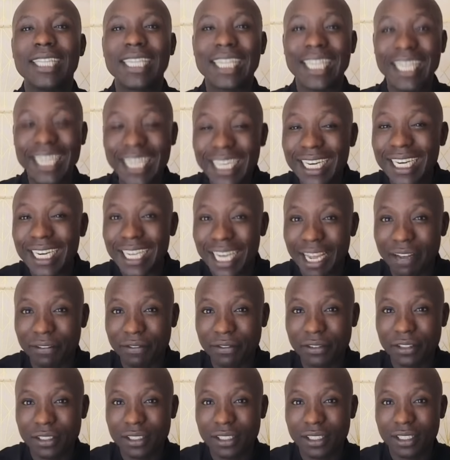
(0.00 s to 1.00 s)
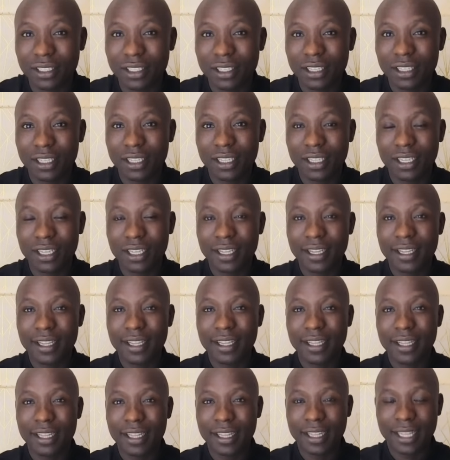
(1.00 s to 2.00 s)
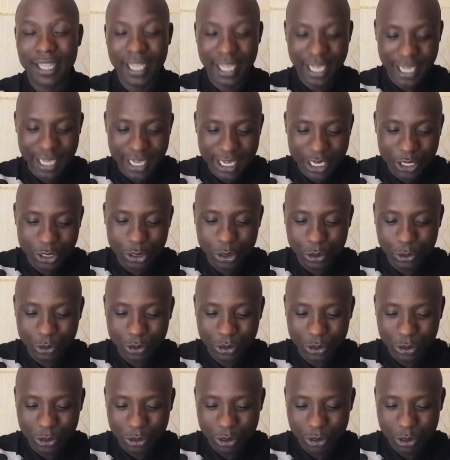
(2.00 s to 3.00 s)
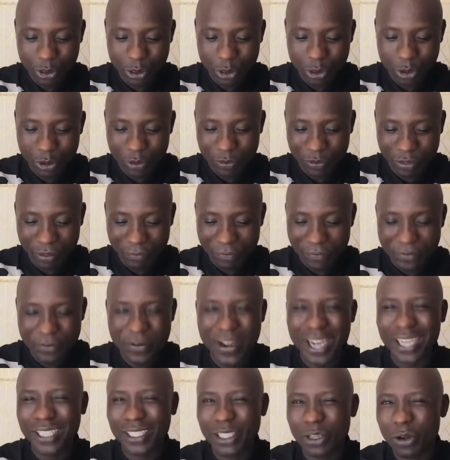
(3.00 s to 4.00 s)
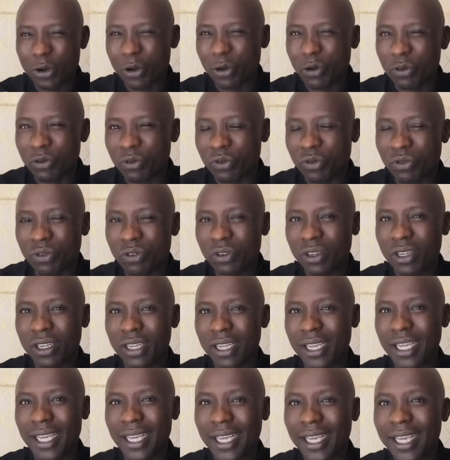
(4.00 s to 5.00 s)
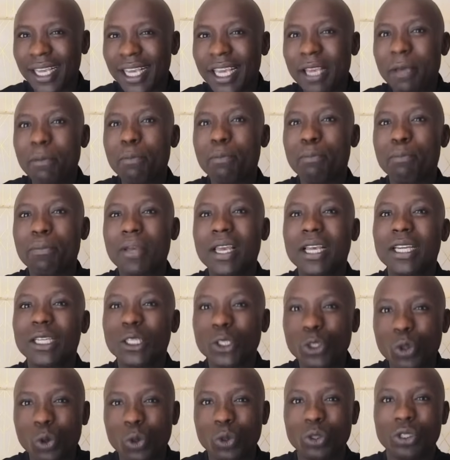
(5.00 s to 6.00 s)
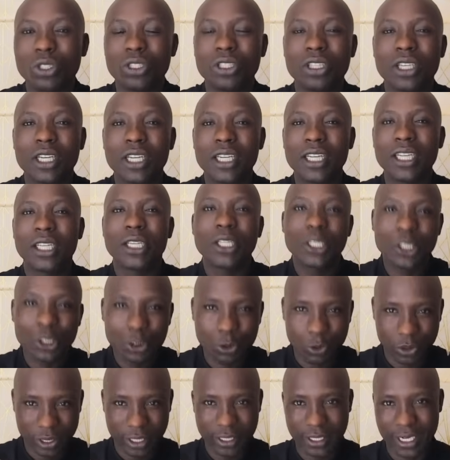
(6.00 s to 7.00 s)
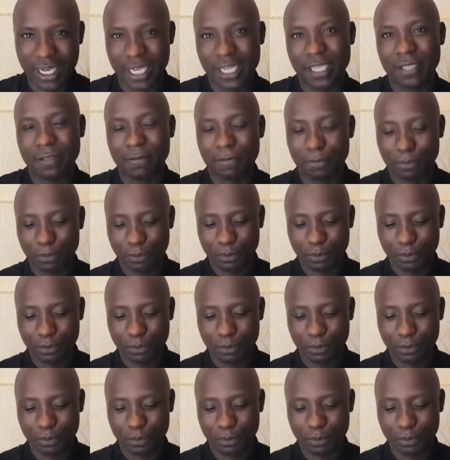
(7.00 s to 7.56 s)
He really laughed the issues, the fact of him being told to resign.